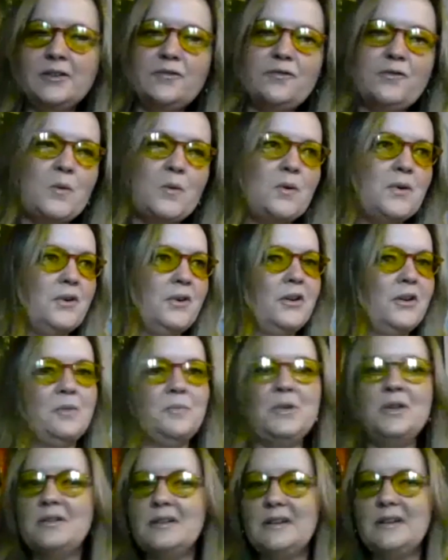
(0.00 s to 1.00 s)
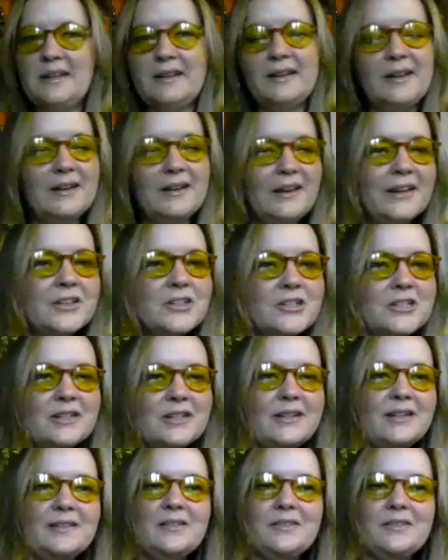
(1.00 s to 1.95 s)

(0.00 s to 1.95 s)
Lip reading: for community and connection.